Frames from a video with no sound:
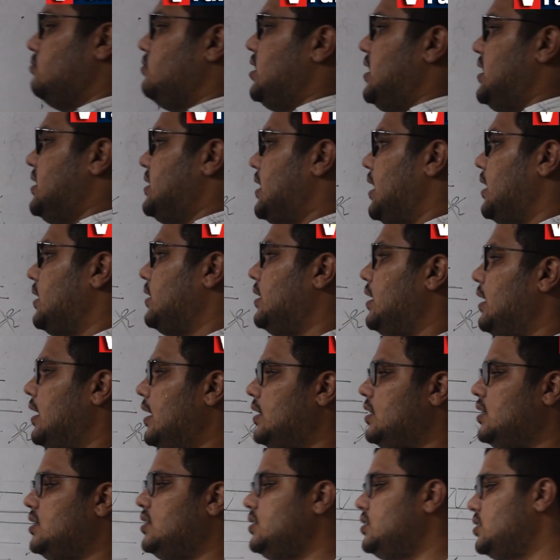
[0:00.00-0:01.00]
these are the
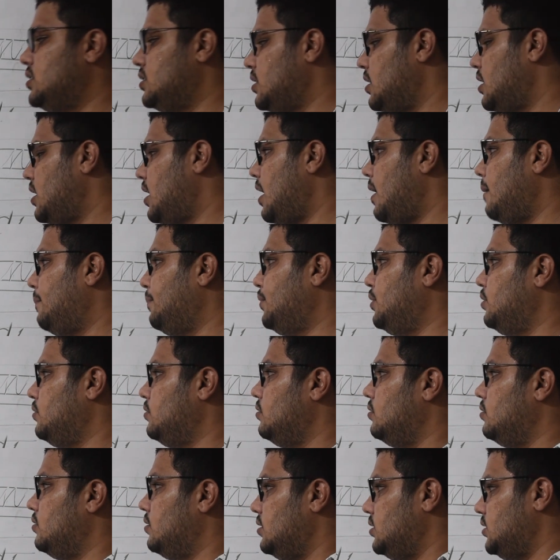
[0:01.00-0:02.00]
letters up
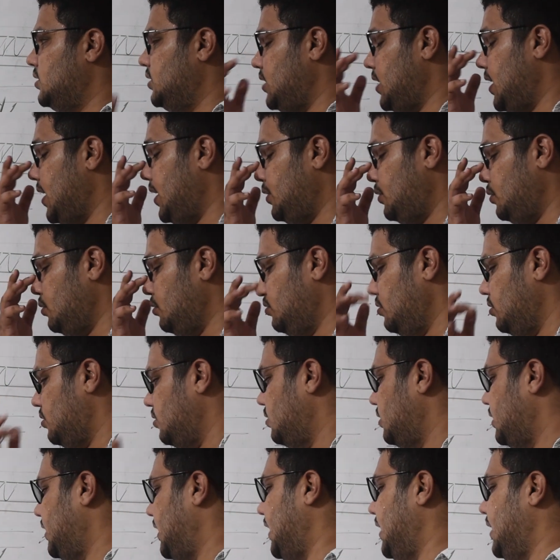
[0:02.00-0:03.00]
to J
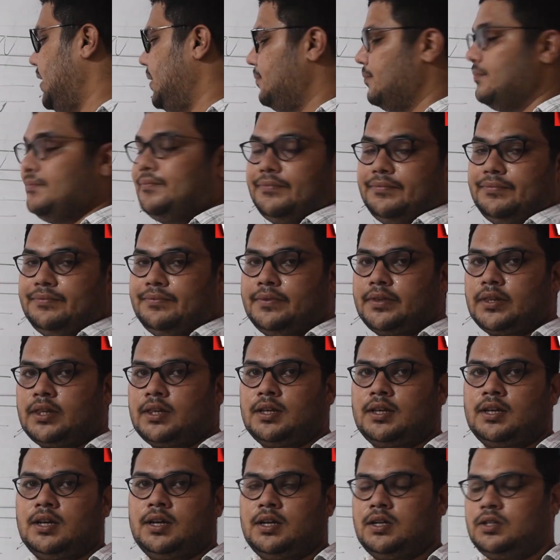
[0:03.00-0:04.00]
to T.
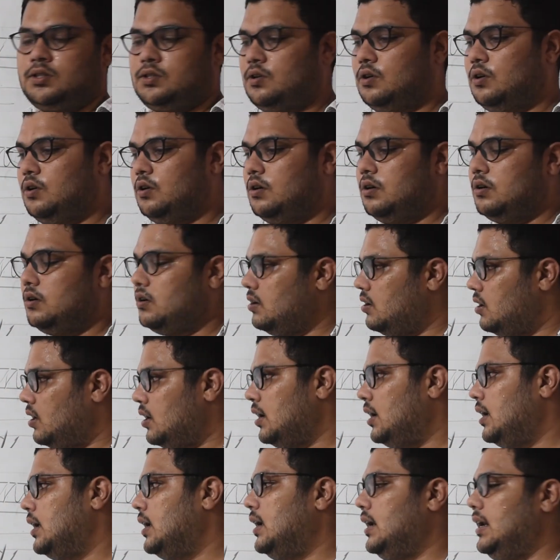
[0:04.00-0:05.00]
So
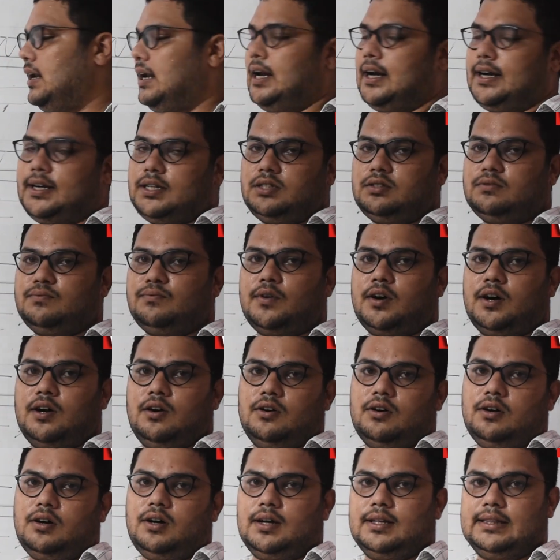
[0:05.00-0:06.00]
let us
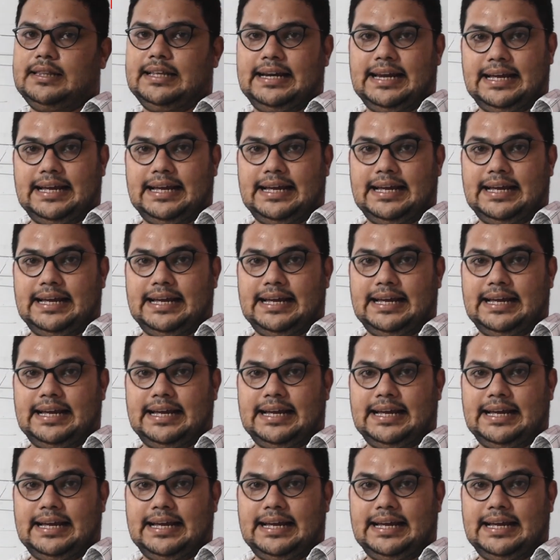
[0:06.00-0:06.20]
follow the